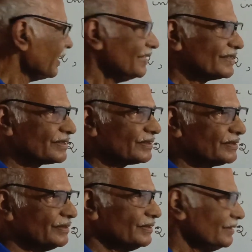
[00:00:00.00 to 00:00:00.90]
is
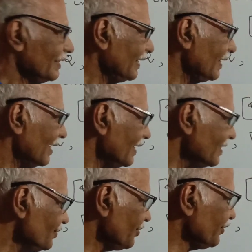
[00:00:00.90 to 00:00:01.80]

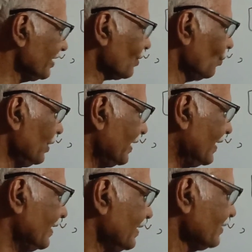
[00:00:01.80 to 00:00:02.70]
integer
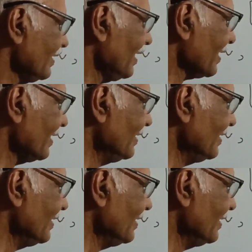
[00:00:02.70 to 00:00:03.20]
only. They are